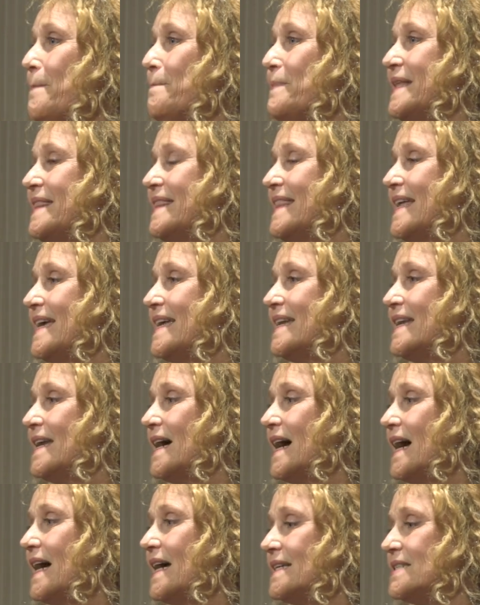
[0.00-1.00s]
But
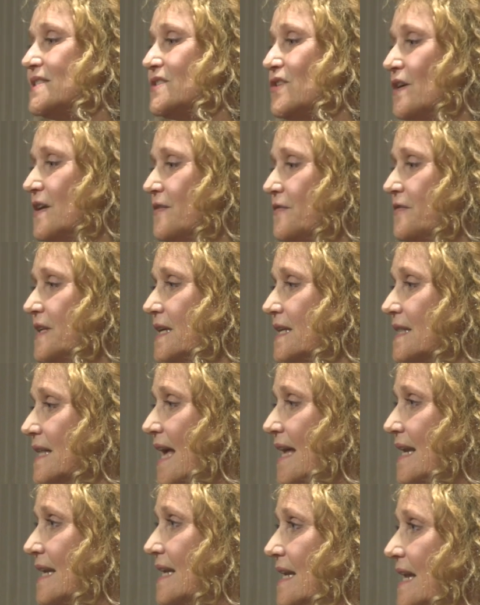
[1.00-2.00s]
then I started feeling
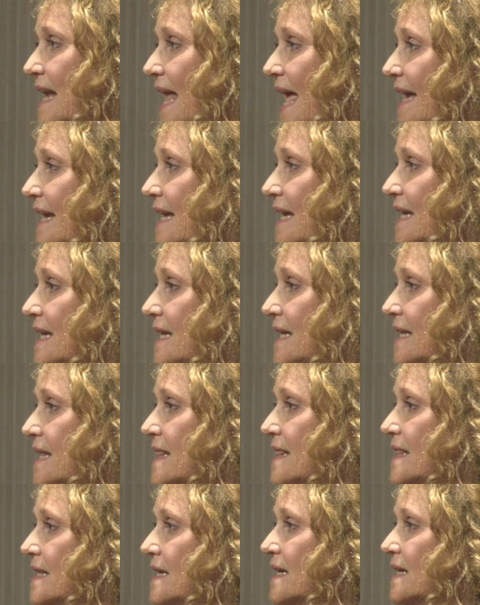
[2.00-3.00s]
that nagging
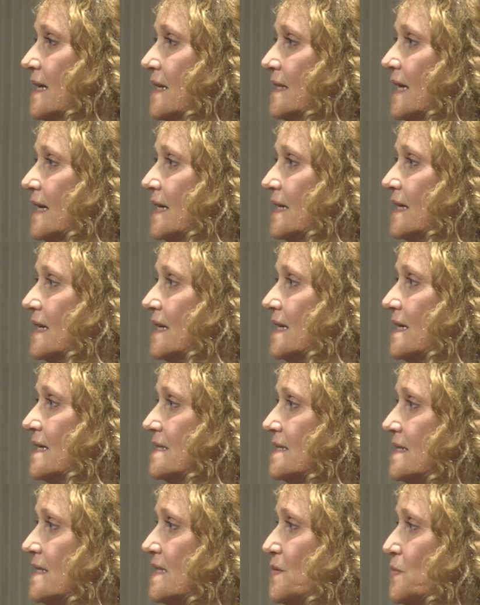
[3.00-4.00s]
thing, like,
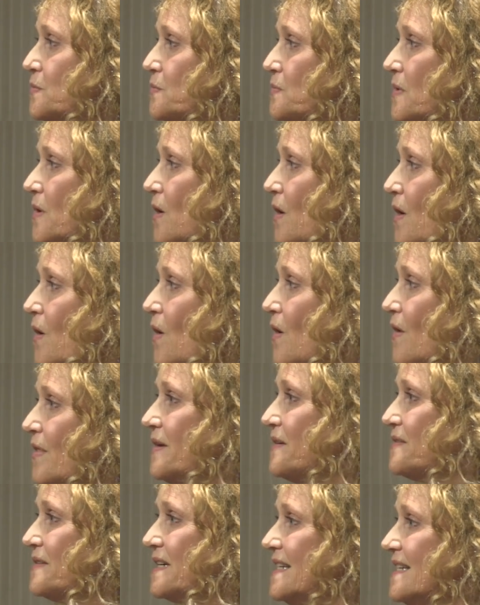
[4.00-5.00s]
is this all
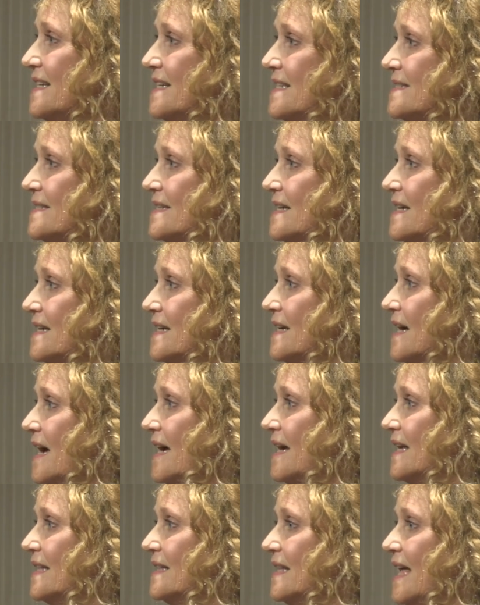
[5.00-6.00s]
there is? Like,
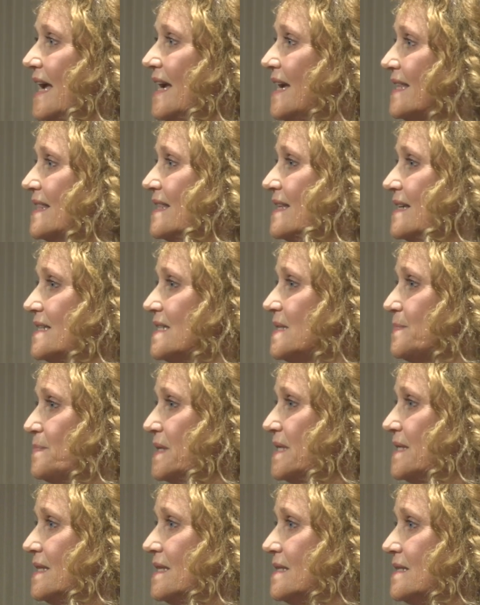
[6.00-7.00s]
I like this,
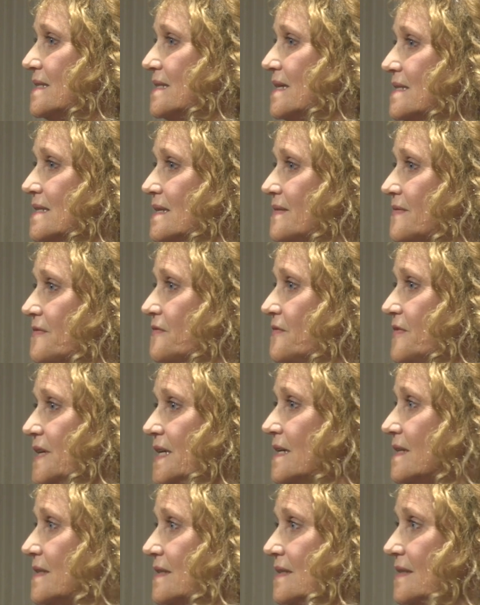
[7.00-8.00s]
but this doesn't
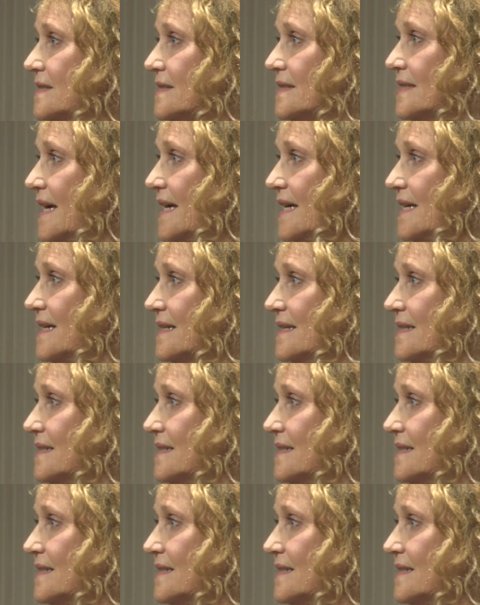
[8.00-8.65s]
feel like